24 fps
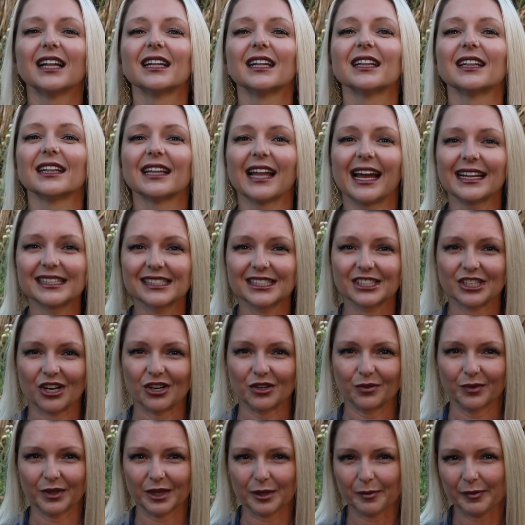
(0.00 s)
Let's
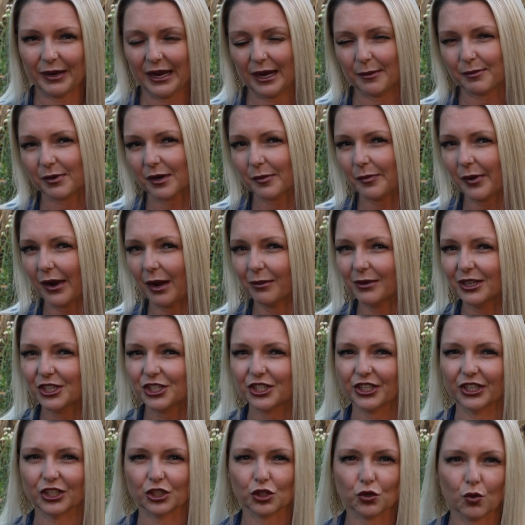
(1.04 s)
start with a paper
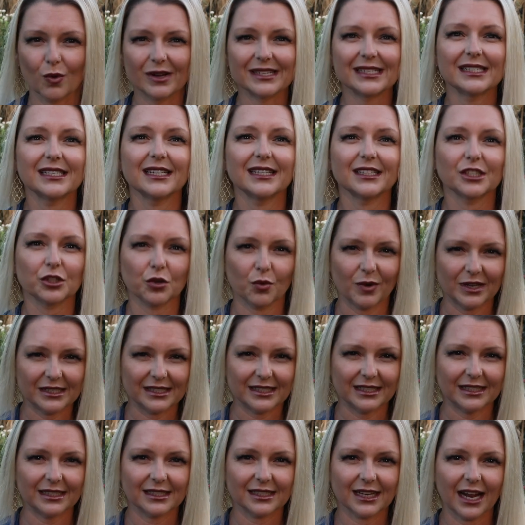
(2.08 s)
published in twenty
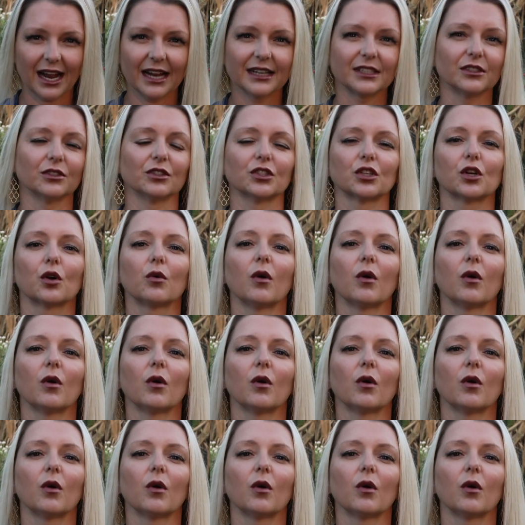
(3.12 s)
twenty titled,